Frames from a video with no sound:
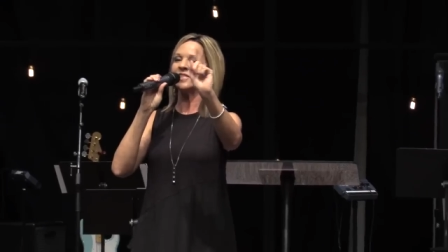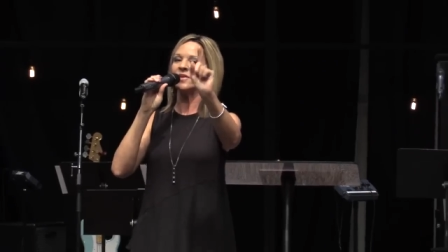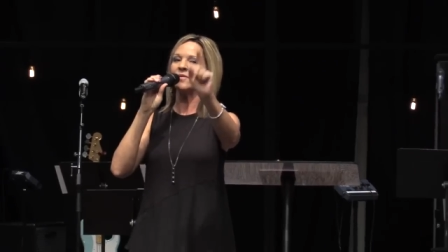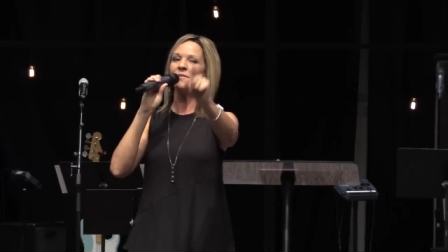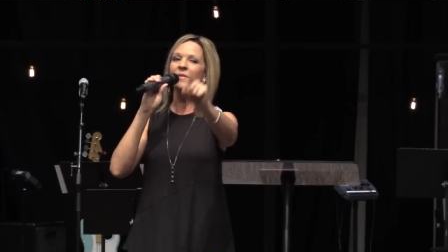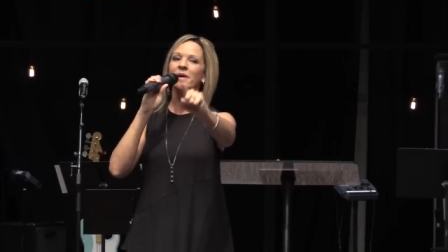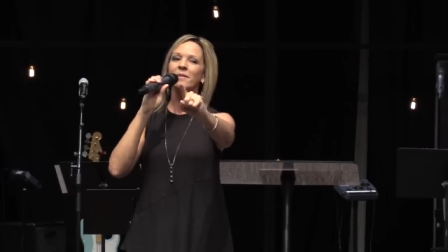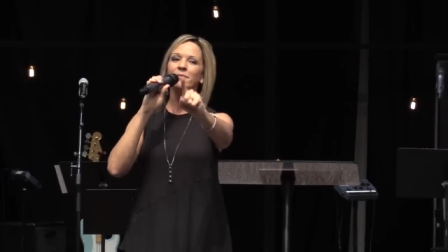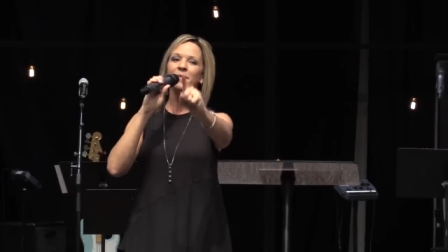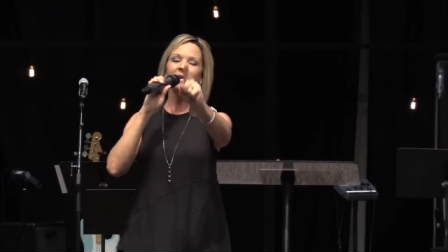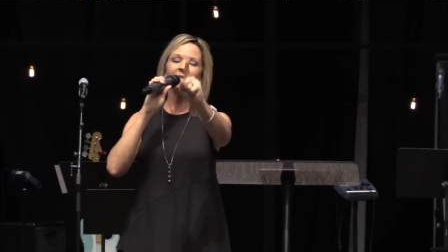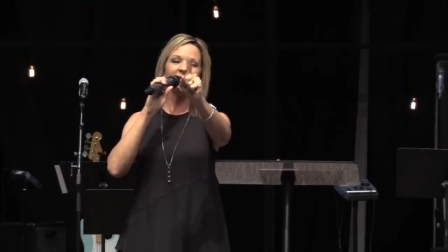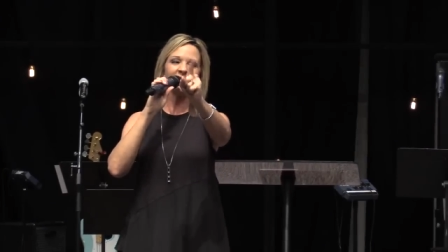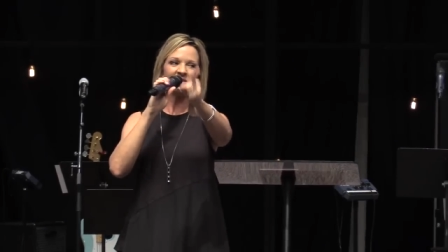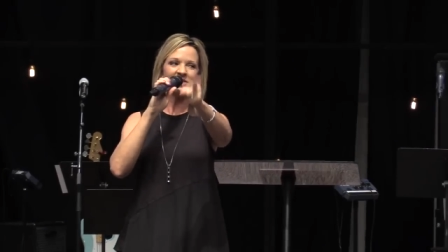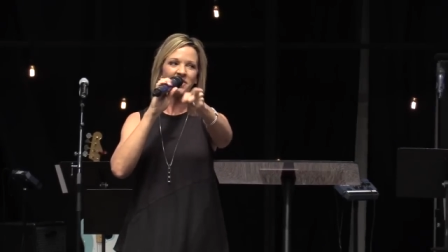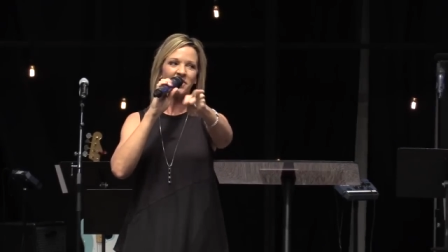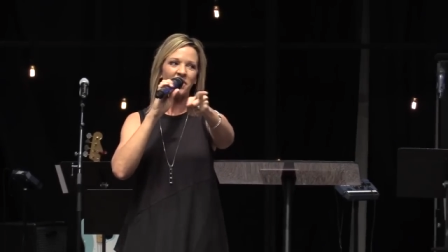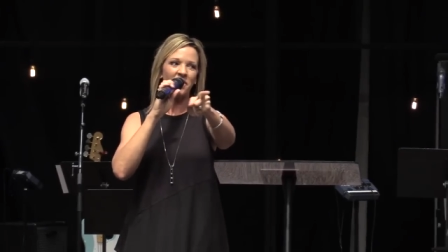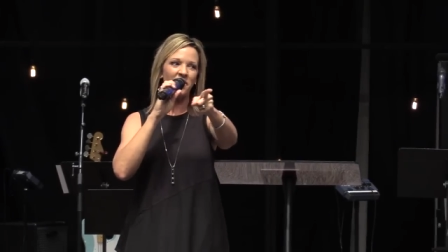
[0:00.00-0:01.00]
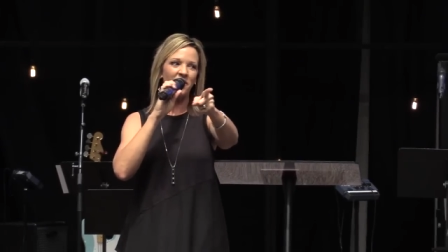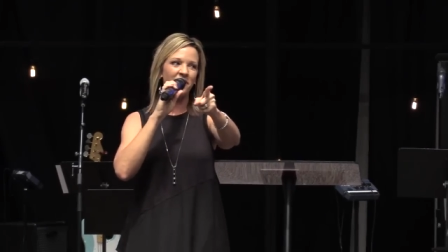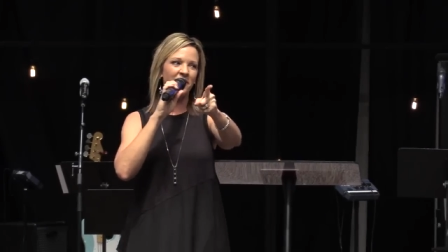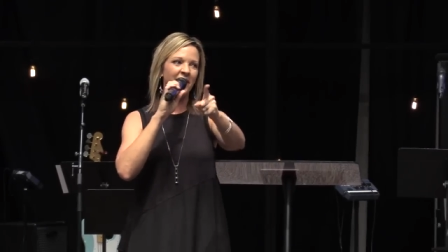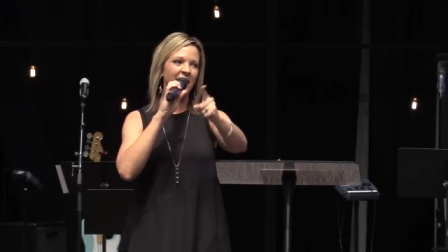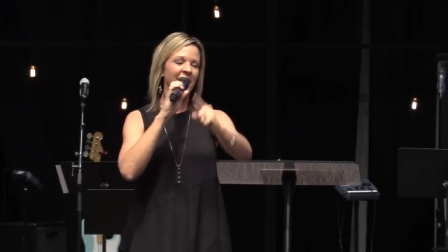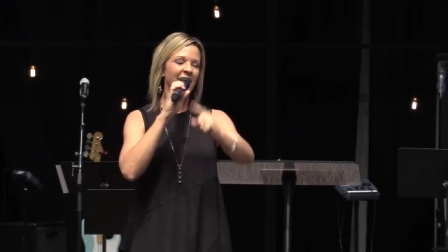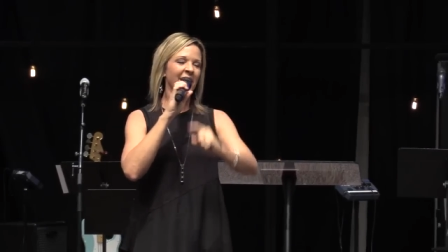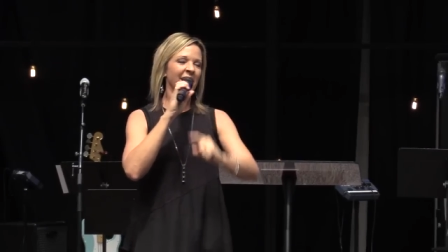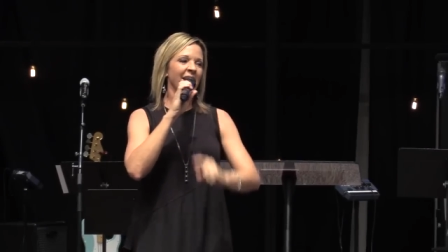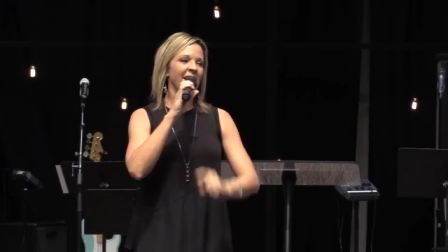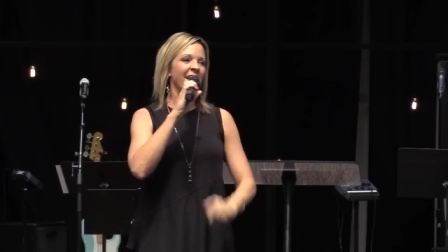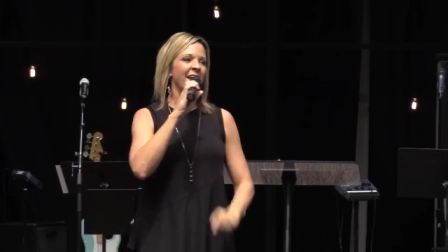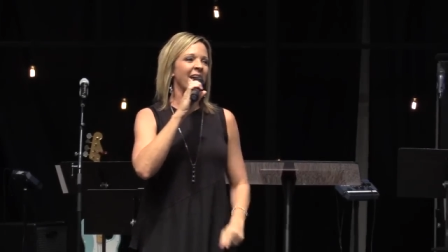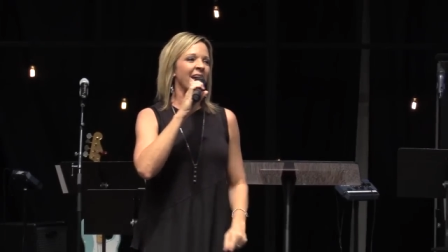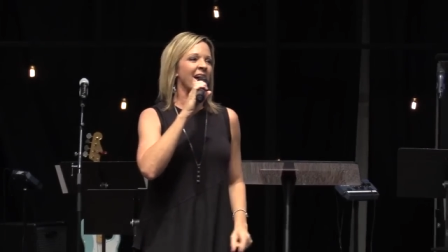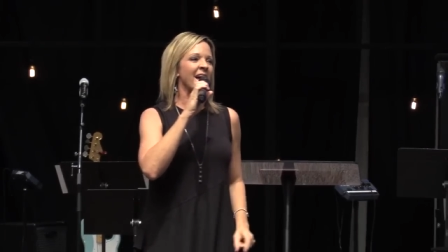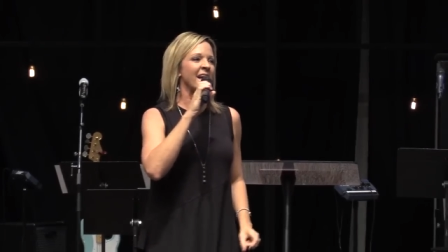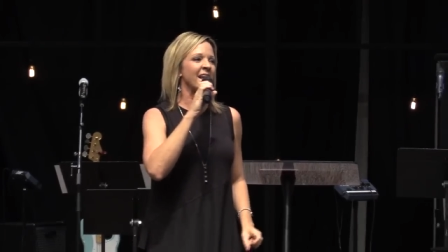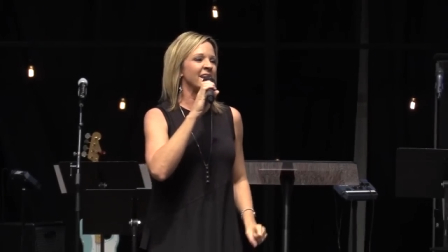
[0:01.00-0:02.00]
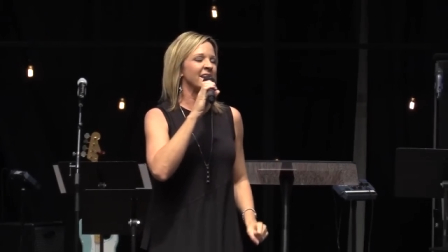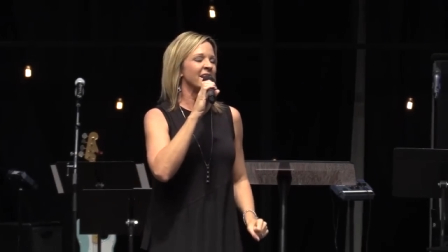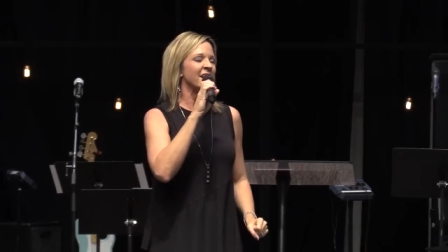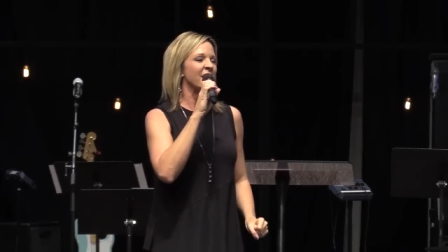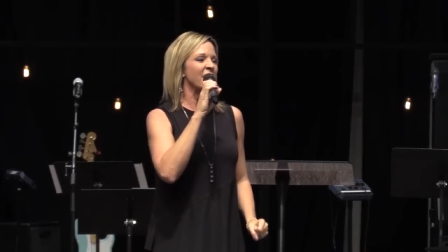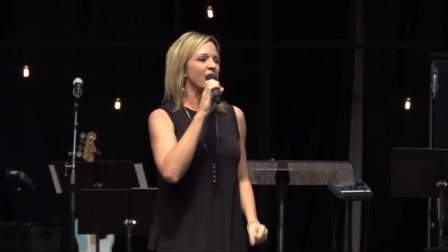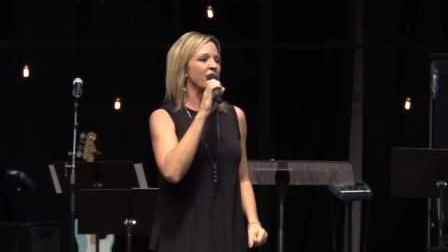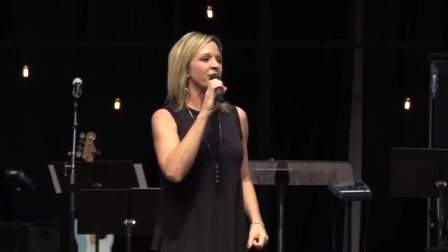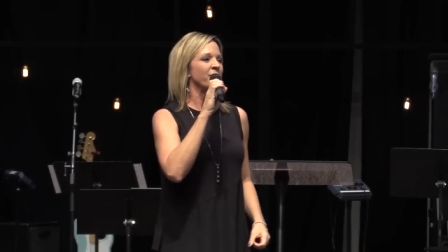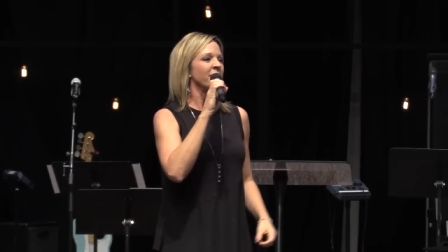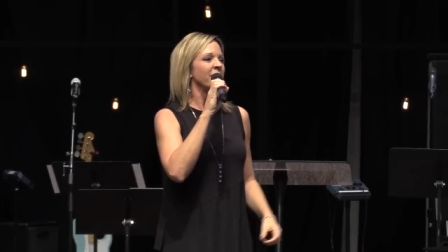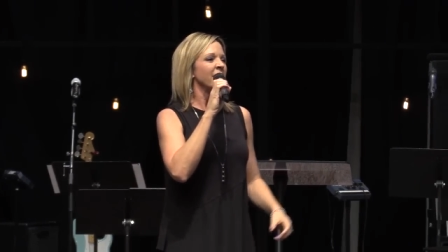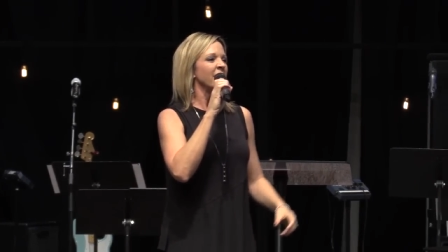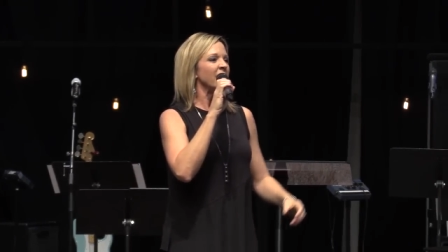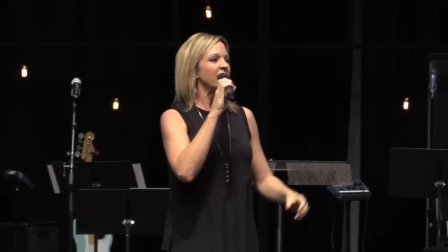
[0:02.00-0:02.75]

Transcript: and they're met by this girl. And um,